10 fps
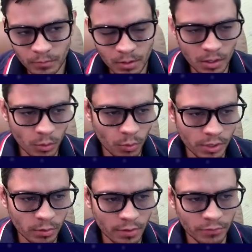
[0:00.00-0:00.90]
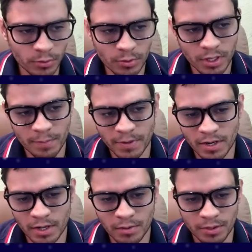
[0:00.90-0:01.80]
queen to f2, keeping an
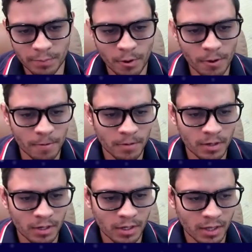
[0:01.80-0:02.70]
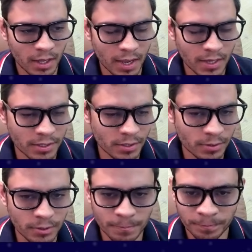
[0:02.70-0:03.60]
eye on the pawn,
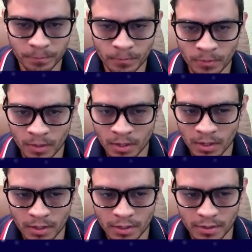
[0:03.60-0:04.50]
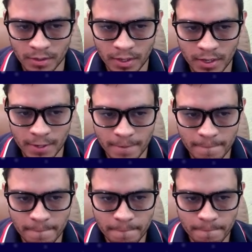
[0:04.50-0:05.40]
castles. Then
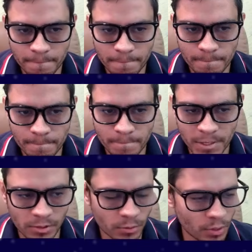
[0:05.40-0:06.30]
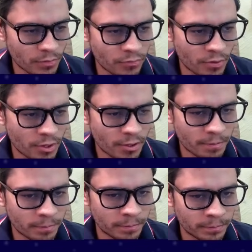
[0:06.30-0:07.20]
bishop to f4,
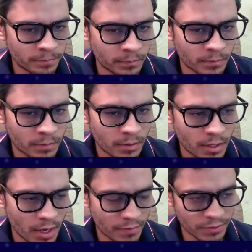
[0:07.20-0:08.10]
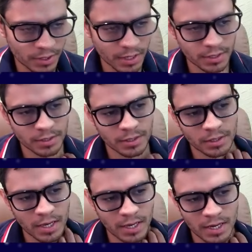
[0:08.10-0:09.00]
f6,
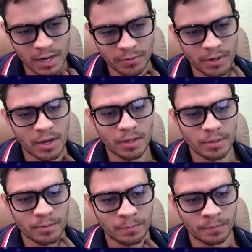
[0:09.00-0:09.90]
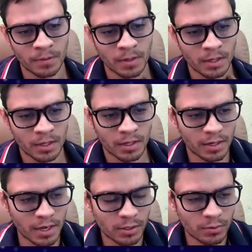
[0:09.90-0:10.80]
kicking out the knight,
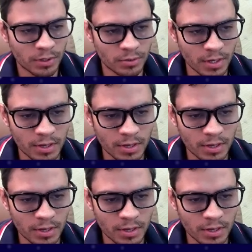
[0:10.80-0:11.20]
knight to d3,